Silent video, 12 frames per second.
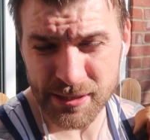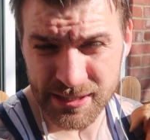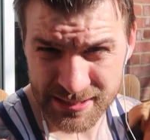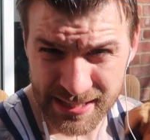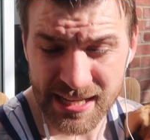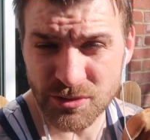
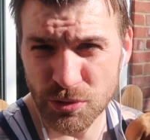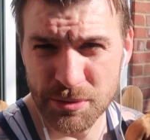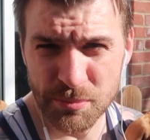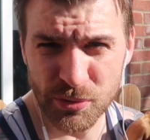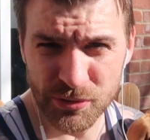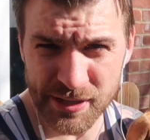because that's
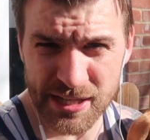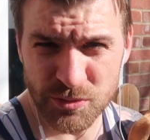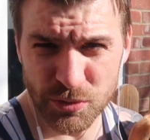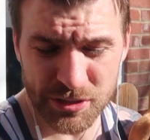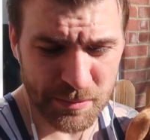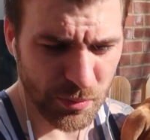what impo-
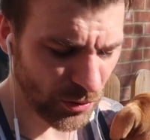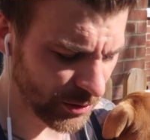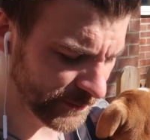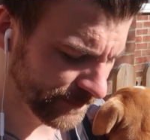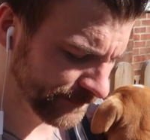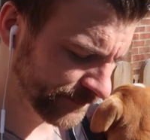that's what's
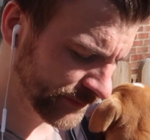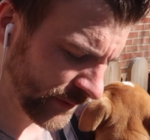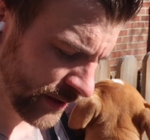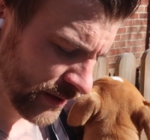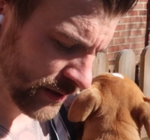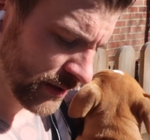important.
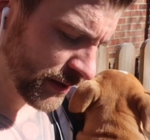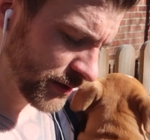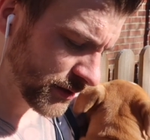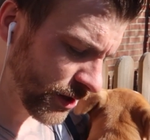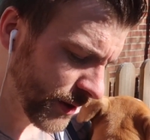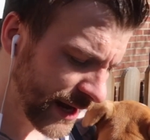
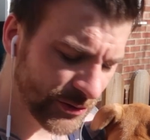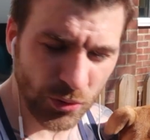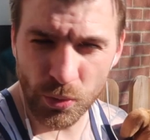So as